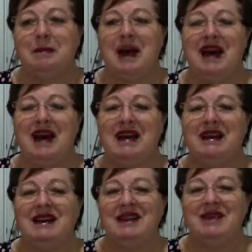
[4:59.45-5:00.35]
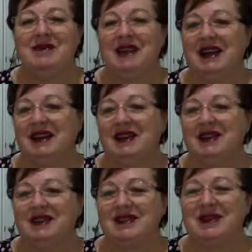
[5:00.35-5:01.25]
bad
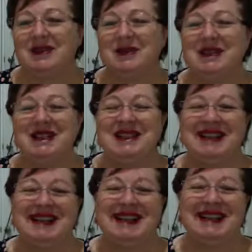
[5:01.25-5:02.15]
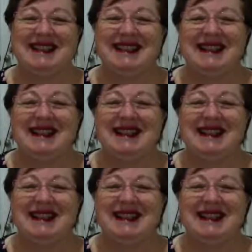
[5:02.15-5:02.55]
reactions. Good morning, Diana.